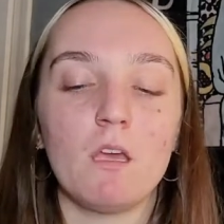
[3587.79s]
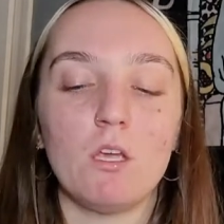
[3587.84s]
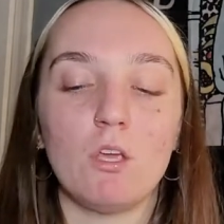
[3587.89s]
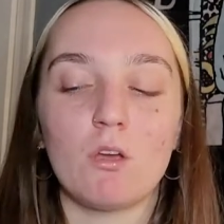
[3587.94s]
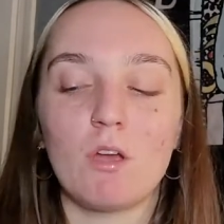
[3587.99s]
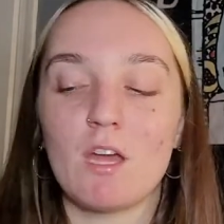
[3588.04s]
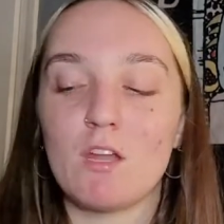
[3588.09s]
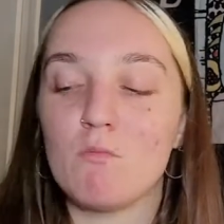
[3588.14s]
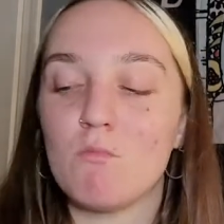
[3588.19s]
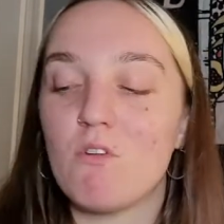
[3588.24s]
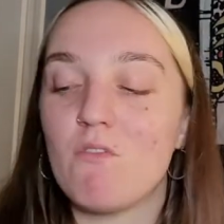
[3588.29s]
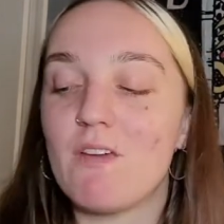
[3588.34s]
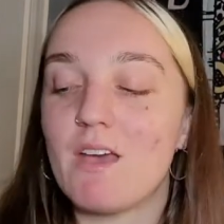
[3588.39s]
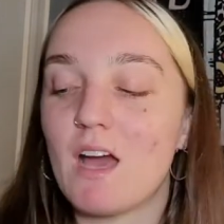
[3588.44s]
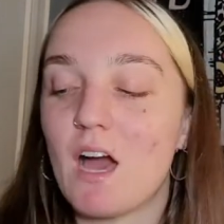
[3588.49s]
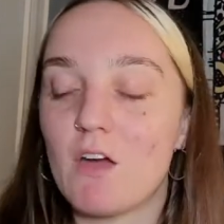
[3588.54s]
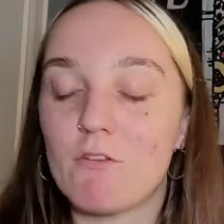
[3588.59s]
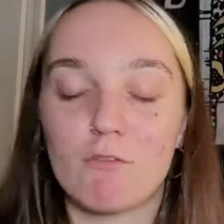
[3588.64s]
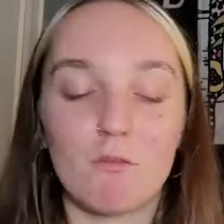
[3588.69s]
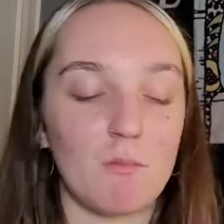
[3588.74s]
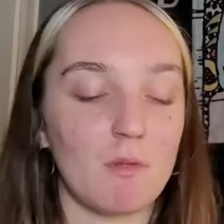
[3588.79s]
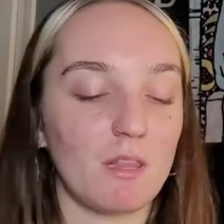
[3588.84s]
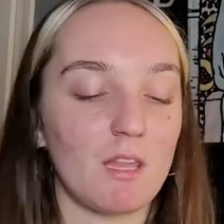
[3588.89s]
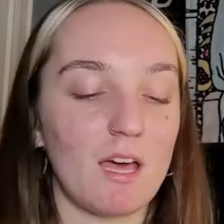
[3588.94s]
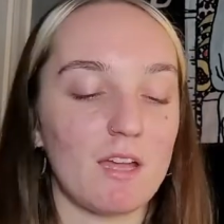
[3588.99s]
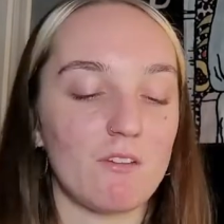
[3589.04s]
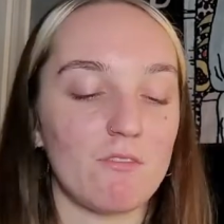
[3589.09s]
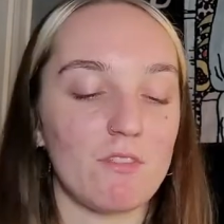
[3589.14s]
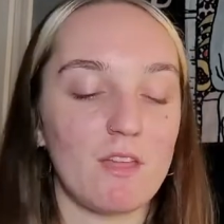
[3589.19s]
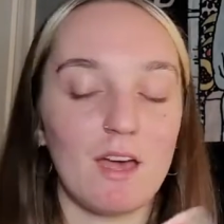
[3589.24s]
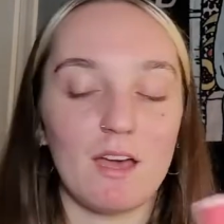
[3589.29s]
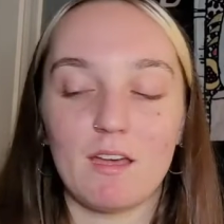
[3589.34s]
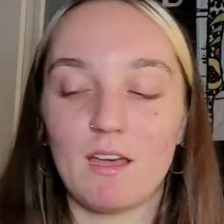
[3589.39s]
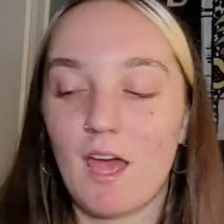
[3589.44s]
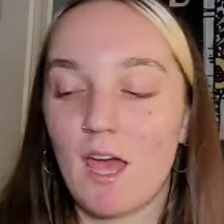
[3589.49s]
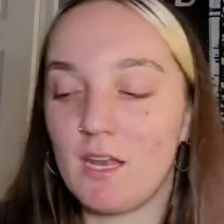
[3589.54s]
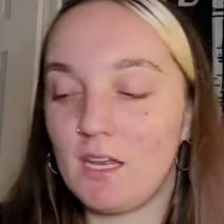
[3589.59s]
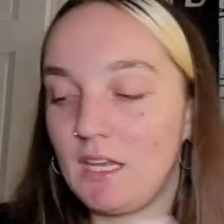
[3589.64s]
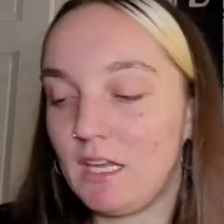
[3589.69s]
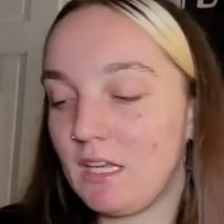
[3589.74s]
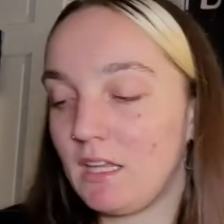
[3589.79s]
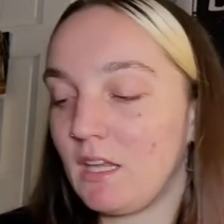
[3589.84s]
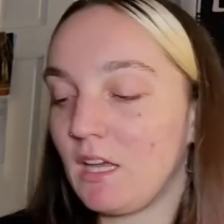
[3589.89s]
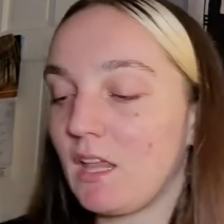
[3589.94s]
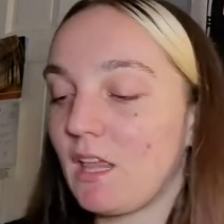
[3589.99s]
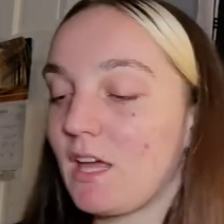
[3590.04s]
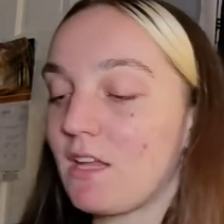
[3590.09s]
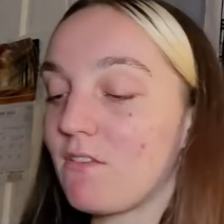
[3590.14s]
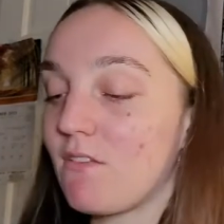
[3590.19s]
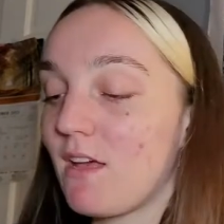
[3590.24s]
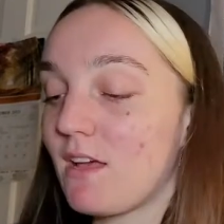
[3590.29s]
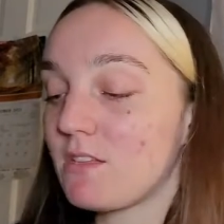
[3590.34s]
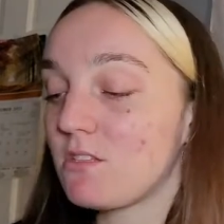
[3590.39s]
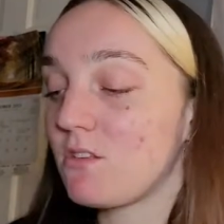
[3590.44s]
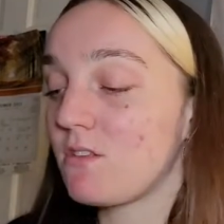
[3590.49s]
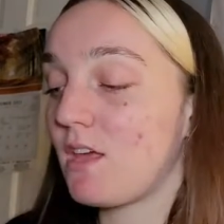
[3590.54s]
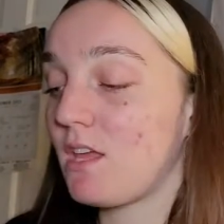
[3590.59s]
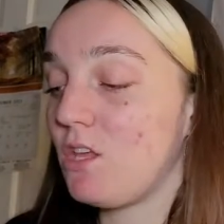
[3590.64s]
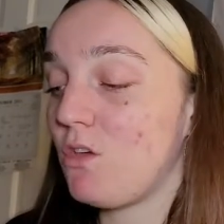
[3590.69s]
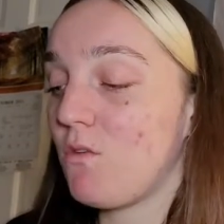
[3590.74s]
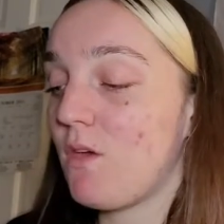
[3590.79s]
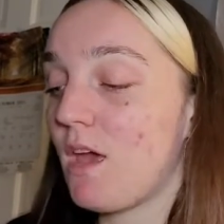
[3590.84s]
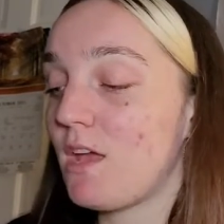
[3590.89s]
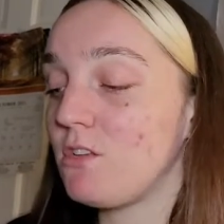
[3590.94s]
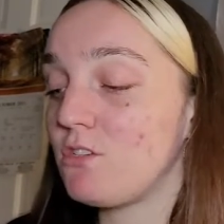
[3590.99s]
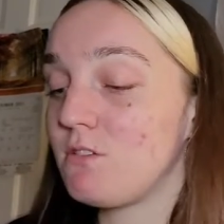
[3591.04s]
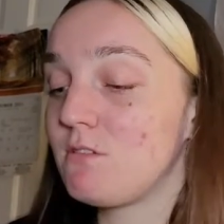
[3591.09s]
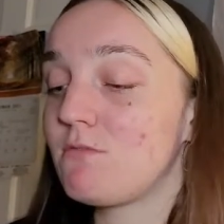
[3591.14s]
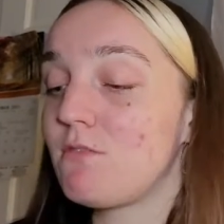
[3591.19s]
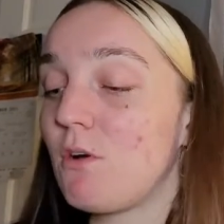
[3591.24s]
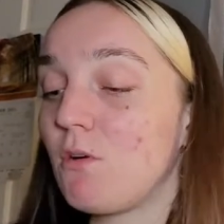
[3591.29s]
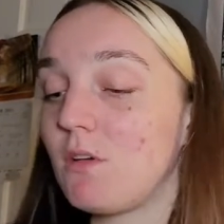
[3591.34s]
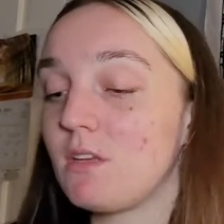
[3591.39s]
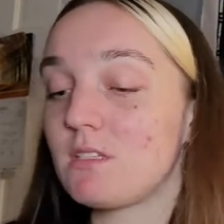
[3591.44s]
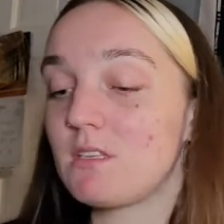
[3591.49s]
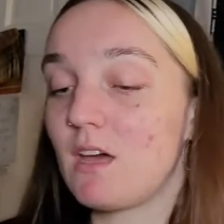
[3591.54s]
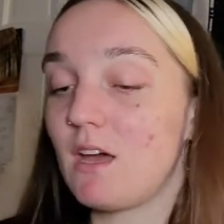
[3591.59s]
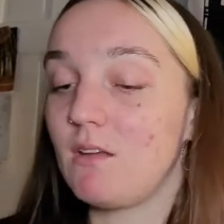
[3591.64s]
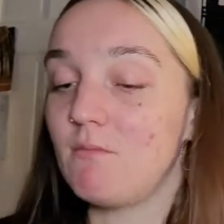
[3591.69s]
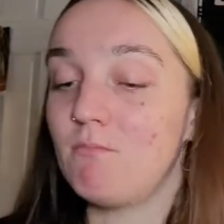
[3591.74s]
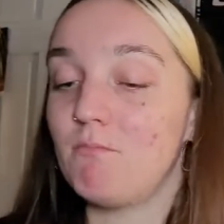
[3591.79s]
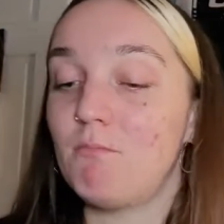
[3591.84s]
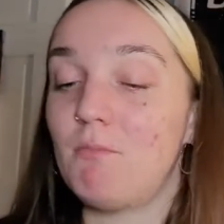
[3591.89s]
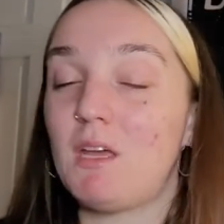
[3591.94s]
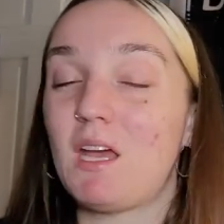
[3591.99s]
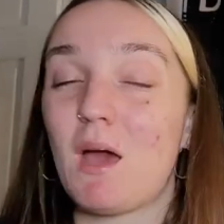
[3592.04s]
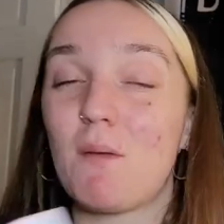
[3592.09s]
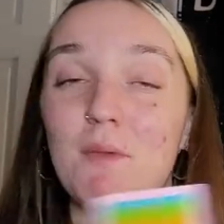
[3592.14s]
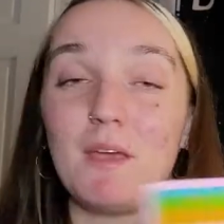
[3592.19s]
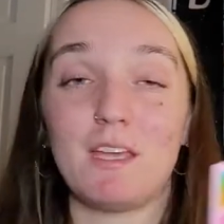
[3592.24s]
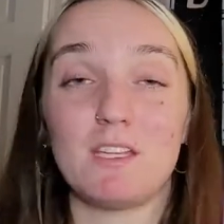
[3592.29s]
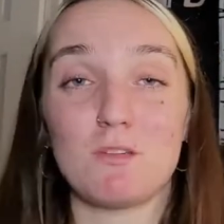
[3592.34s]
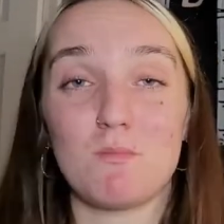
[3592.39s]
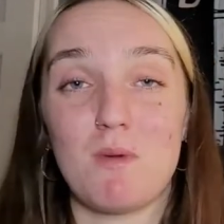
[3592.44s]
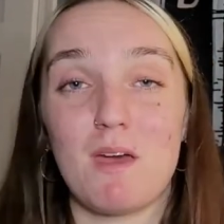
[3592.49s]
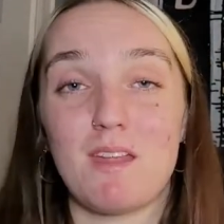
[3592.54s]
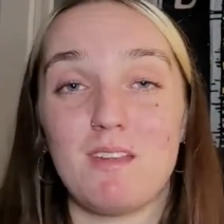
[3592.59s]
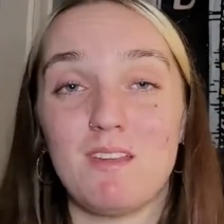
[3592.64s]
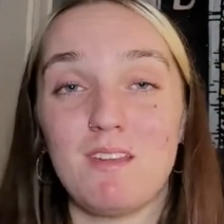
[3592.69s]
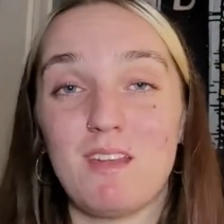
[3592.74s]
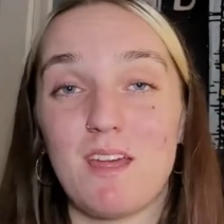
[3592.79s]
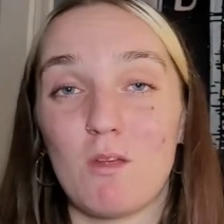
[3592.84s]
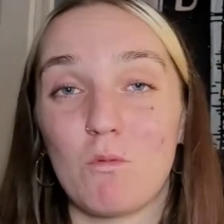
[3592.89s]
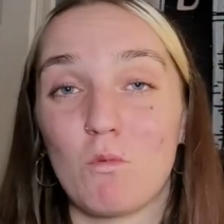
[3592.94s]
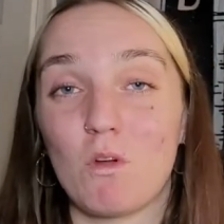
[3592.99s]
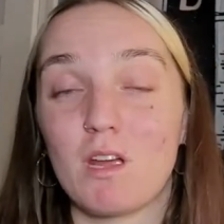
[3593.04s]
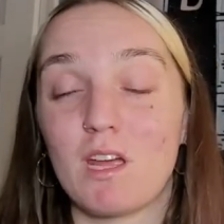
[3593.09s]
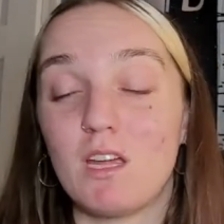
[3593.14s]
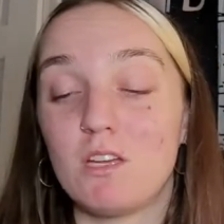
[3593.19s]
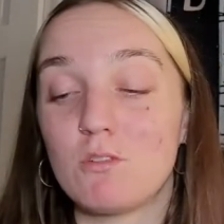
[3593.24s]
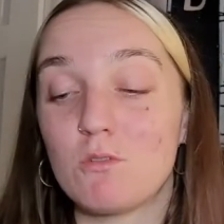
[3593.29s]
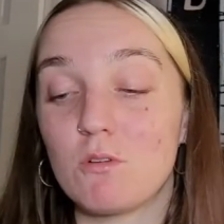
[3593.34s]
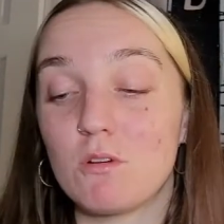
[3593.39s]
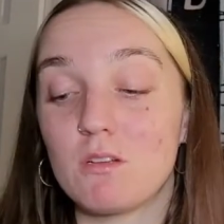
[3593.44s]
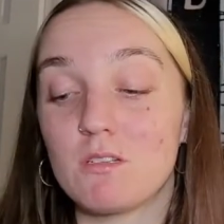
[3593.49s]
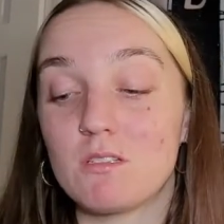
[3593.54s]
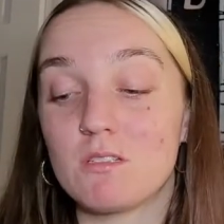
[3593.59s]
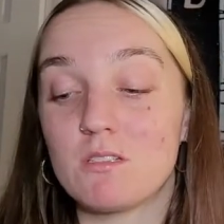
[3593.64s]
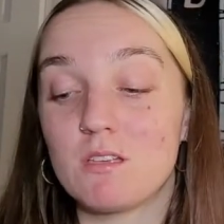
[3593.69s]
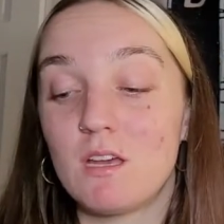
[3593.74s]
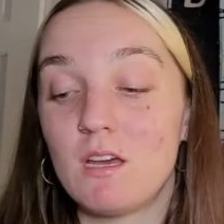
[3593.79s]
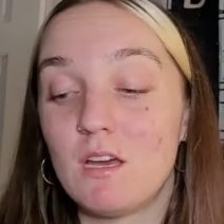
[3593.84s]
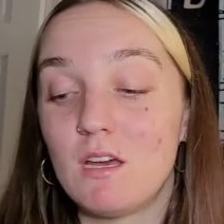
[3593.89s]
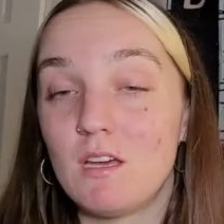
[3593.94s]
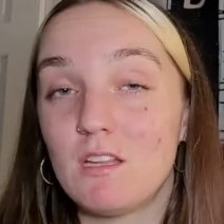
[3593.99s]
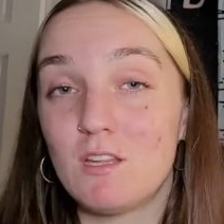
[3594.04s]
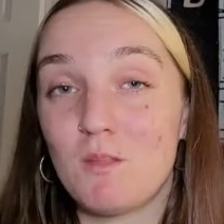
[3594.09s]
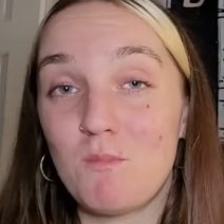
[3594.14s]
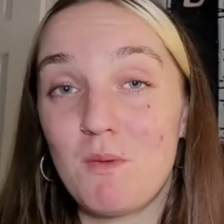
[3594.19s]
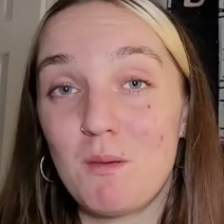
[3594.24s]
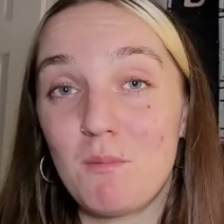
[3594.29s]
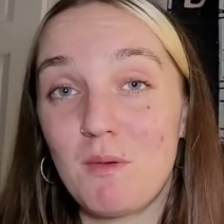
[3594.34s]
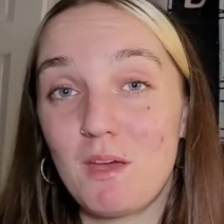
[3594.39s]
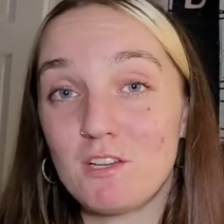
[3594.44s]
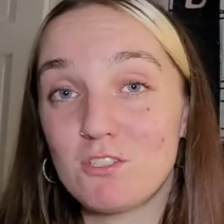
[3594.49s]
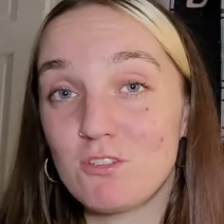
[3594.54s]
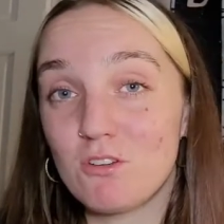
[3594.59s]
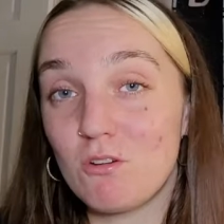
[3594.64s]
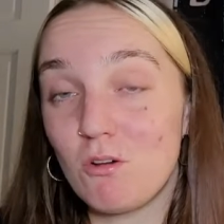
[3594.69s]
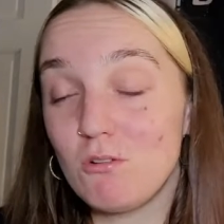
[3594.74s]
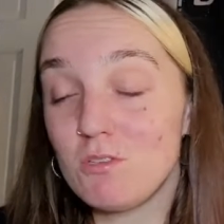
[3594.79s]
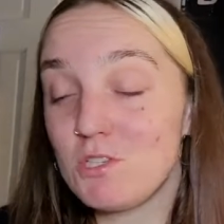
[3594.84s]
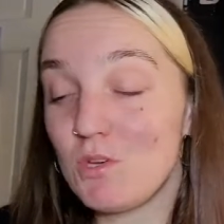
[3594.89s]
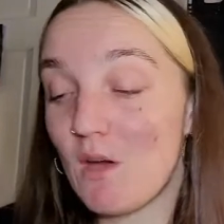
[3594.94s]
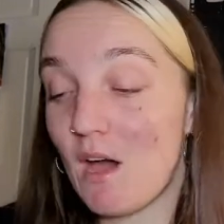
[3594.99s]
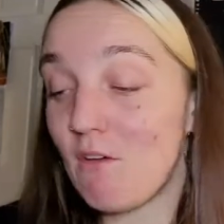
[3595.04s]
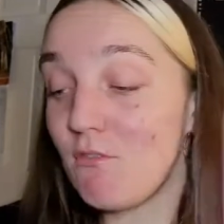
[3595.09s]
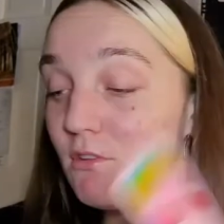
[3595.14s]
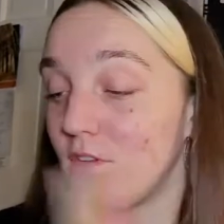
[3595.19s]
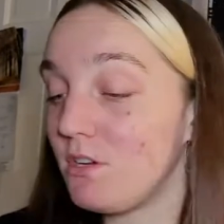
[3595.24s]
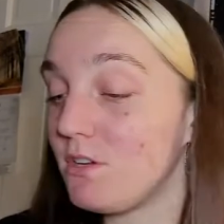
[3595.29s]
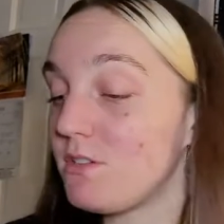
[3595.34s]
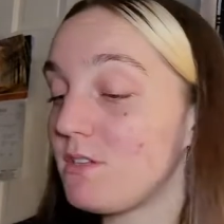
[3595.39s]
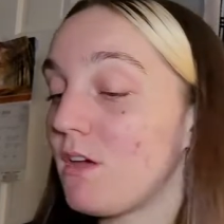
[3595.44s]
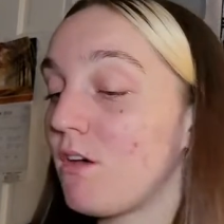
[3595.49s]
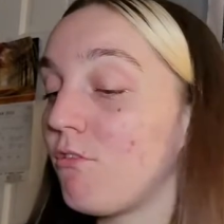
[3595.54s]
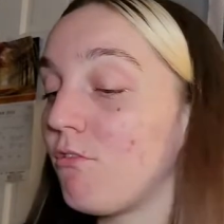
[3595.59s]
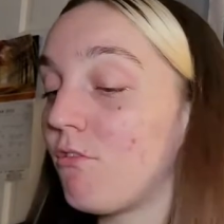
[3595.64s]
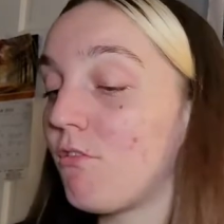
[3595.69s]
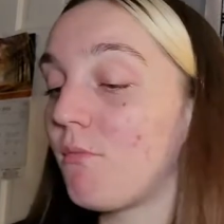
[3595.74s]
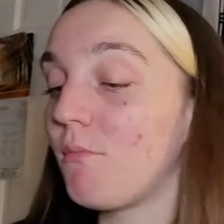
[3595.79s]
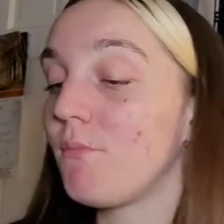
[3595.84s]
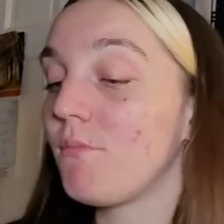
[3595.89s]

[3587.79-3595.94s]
You're kind of moving on from a lot of that and healing a lot of that so that you can just focus on becoming independent and working towards the big picture goals you have for yourself.